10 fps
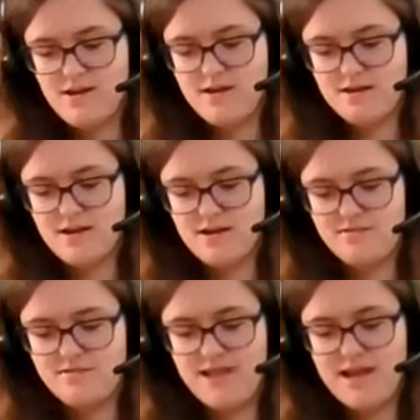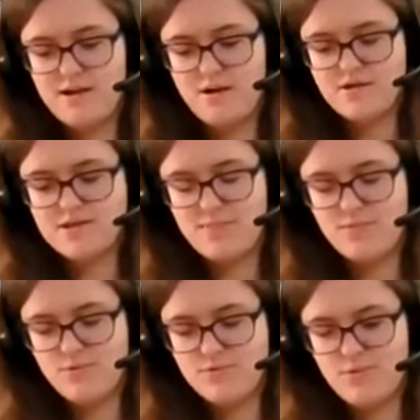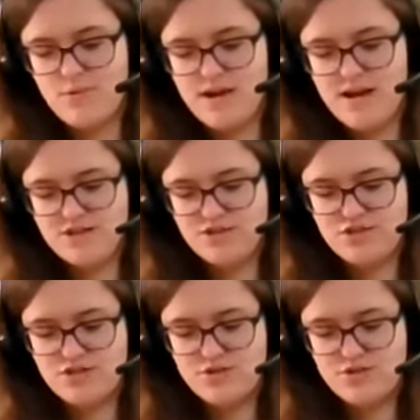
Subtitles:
and kind of lay it on top of your toy and